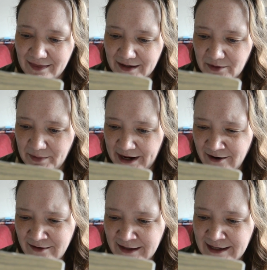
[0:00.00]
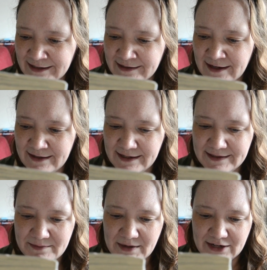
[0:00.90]
there apparently is nothing
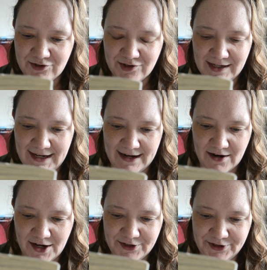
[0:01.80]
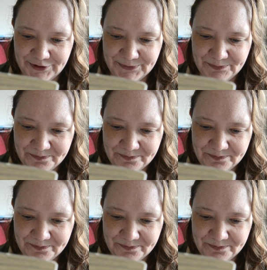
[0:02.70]
Sebastian cannot do.